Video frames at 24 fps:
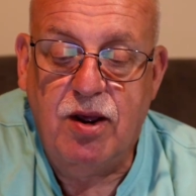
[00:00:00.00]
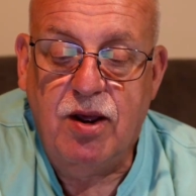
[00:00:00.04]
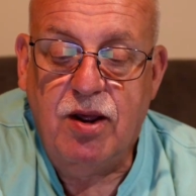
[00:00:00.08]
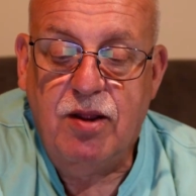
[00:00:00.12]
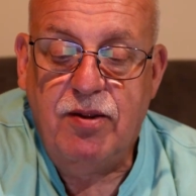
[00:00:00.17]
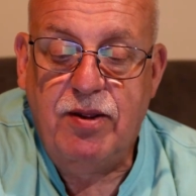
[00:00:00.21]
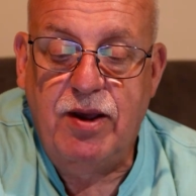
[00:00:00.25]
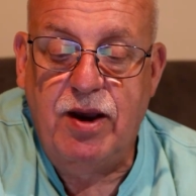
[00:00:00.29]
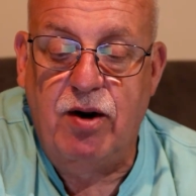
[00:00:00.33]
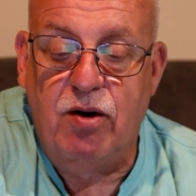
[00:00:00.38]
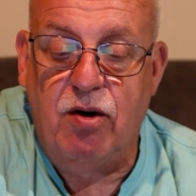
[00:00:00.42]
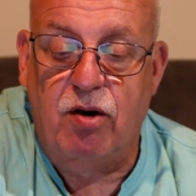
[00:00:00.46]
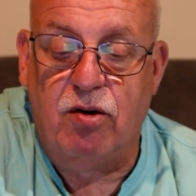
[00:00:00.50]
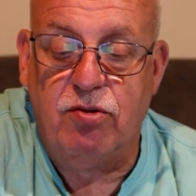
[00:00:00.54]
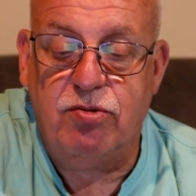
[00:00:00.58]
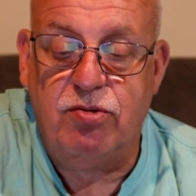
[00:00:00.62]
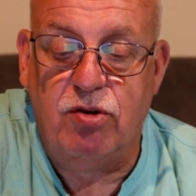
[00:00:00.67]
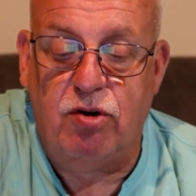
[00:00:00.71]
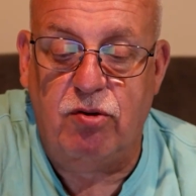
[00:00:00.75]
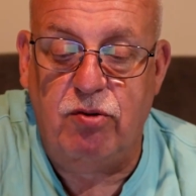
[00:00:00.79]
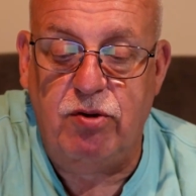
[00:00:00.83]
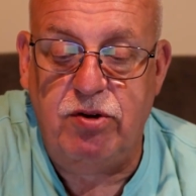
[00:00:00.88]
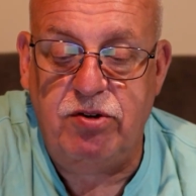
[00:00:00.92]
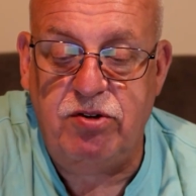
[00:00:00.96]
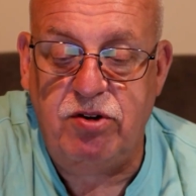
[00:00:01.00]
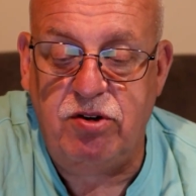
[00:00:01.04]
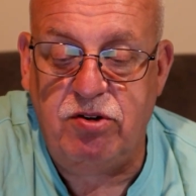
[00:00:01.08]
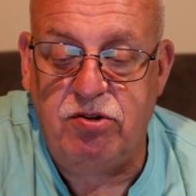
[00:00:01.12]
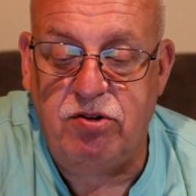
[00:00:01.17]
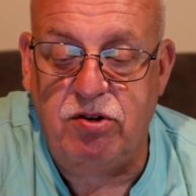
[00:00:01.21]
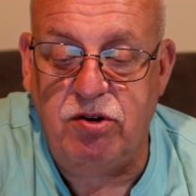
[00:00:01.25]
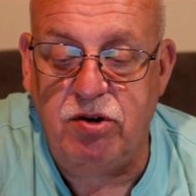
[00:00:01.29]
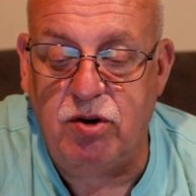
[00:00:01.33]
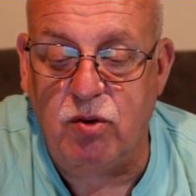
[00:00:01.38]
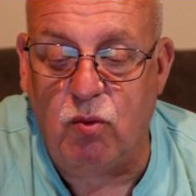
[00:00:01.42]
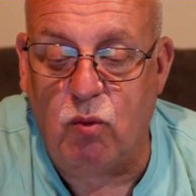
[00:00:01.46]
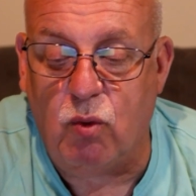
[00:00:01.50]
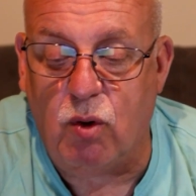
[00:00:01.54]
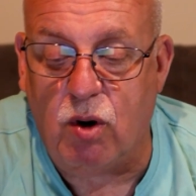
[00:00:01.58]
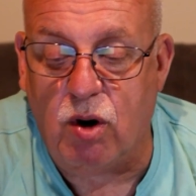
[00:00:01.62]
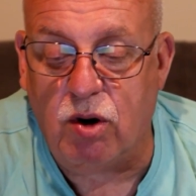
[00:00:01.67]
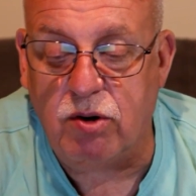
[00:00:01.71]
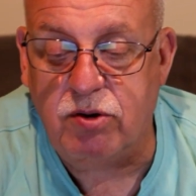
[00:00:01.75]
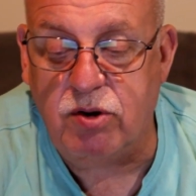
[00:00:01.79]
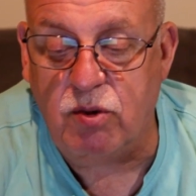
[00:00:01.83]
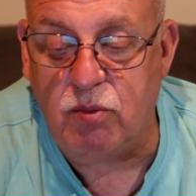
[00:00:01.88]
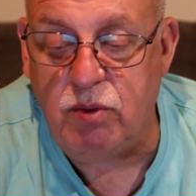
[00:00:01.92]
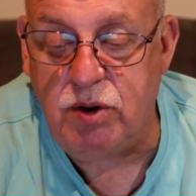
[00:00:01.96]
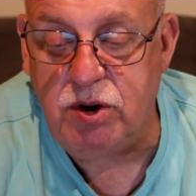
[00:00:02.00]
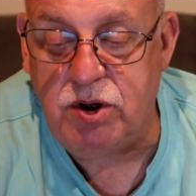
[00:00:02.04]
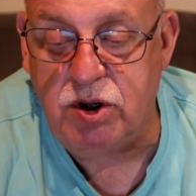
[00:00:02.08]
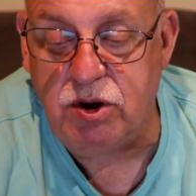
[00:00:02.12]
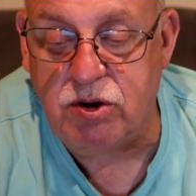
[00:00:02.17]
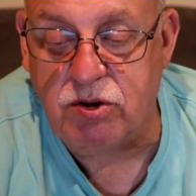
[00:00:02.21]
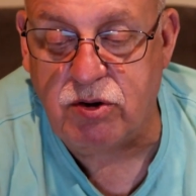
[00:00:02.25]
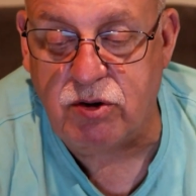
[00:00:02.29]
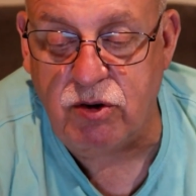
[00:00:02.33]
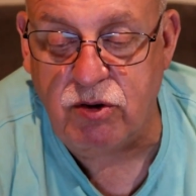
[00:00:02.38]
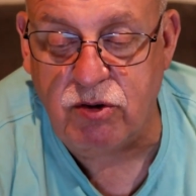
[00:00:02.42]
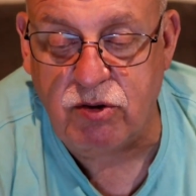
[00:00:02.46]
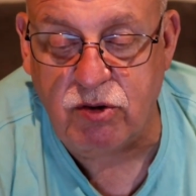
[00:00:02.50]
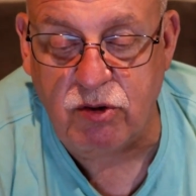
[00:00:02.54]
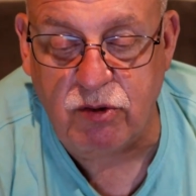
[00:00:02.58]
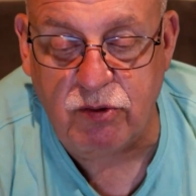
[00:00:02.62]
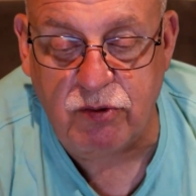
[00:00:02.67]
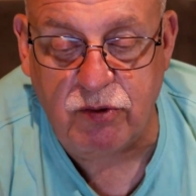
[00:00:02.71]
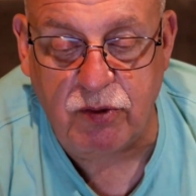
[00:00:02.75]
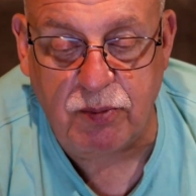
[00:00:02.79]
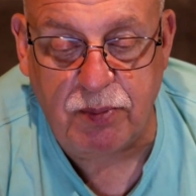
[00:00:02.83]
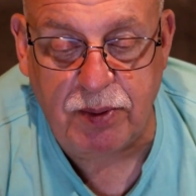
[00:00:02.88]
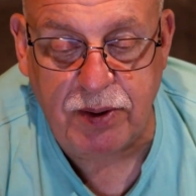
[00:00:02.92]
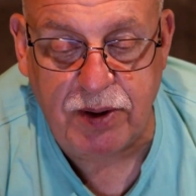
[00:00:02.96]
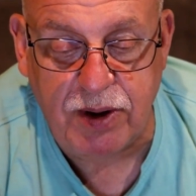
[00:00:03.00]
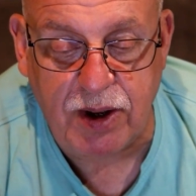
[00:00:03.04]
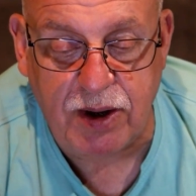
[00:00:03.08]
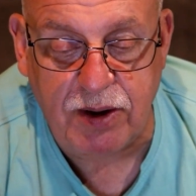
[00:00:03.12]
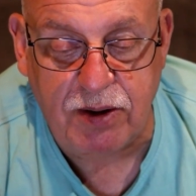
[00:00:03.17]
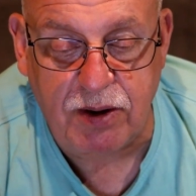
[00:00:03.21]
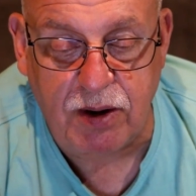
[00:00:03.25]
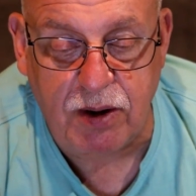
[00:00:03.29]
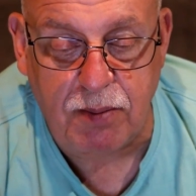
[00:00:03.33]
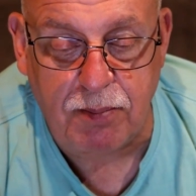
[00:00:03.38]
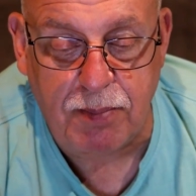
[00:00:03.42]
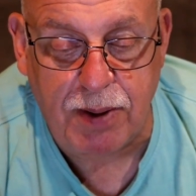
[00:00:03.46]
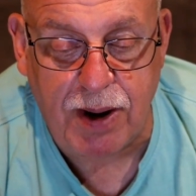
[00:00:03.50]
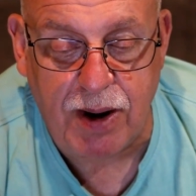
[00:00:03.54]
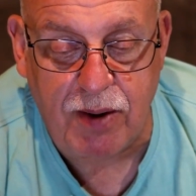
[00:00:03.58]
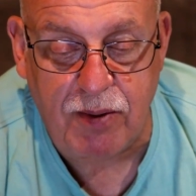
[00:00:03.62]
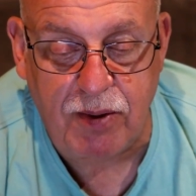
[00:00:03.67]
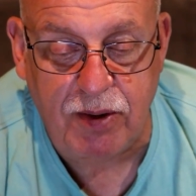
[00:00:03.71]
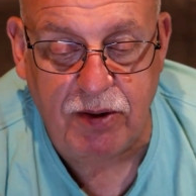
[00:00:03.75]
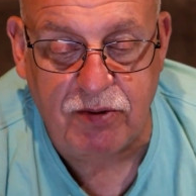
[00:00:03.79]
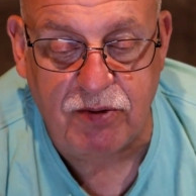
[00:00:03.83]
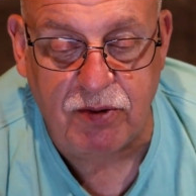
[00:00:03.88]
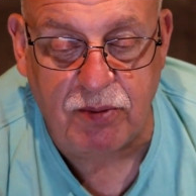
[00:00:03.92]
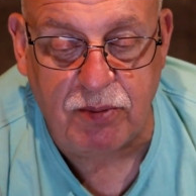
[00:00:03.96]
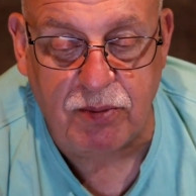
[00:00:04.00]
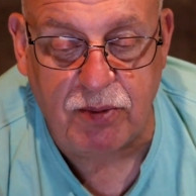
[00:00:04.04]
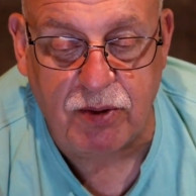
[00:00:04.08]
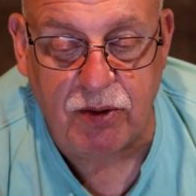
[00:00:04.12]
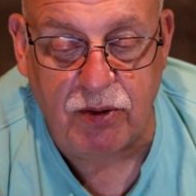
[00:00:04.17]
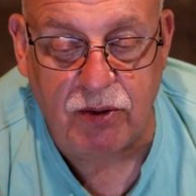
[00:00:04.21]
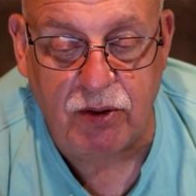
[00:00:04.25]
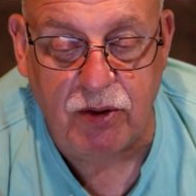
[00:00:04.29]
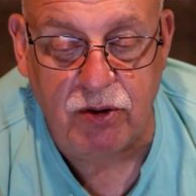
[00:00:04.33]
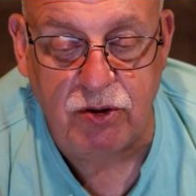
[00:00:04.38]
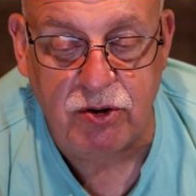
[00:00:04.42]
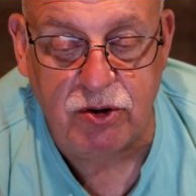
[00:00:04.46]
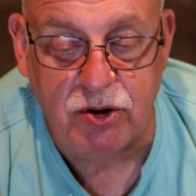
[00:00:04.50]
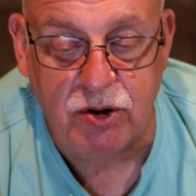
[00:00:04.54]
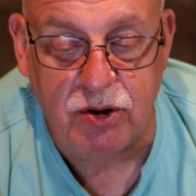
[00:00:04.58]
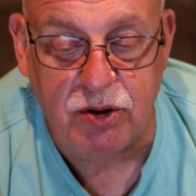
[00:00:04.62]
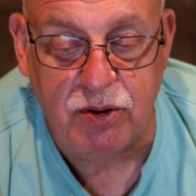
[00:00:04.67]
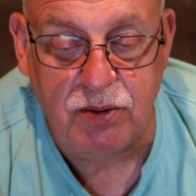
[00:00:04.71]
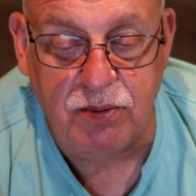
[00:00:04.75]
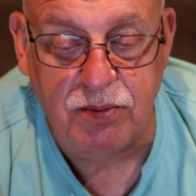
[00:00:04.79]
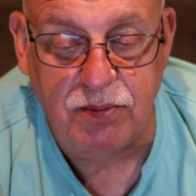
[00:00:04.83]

They are also resistant to water, which is crucial for protecting the bearings from corrosion.